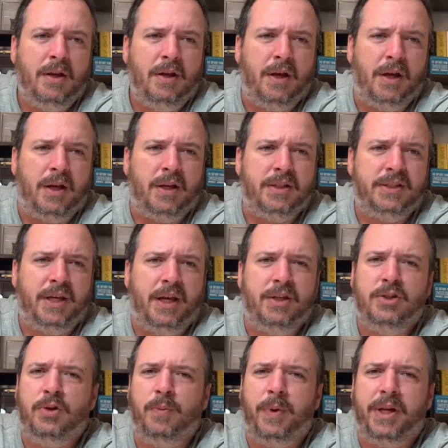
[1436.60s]

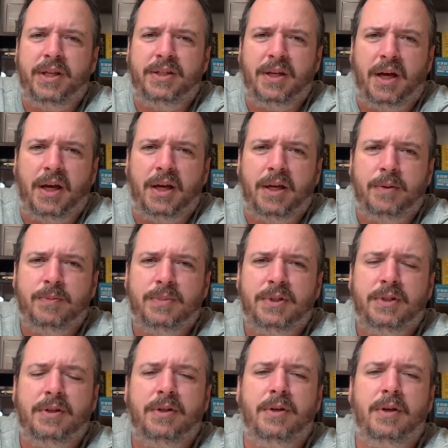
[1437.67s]
10 too many
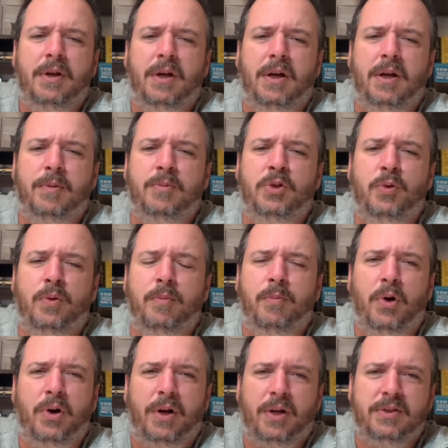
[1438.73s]
times doing
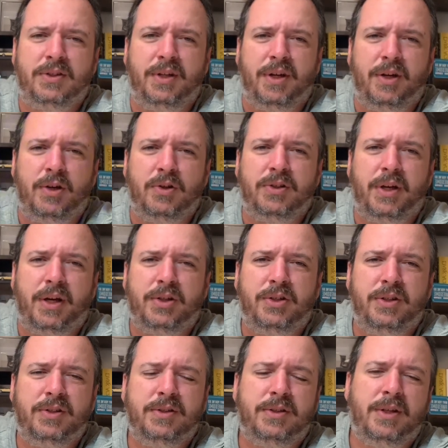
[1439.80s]
burnouts in
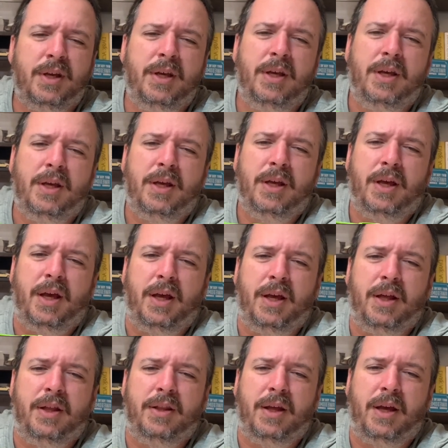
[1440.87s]
intersections,
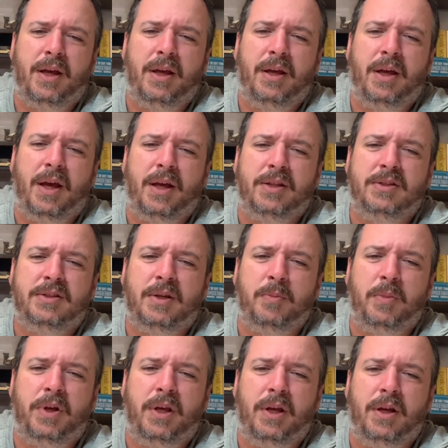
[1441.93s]
and they had
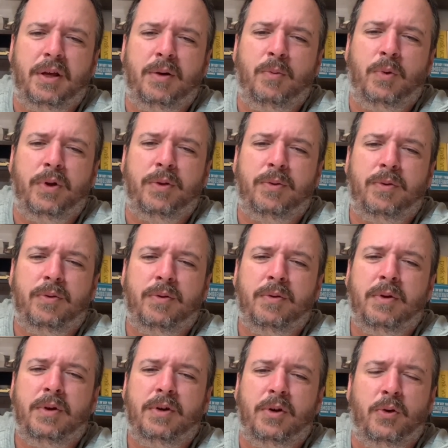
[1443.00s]
some kid with
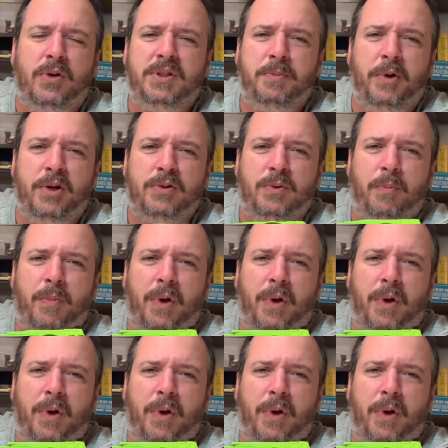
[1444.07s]
no experience with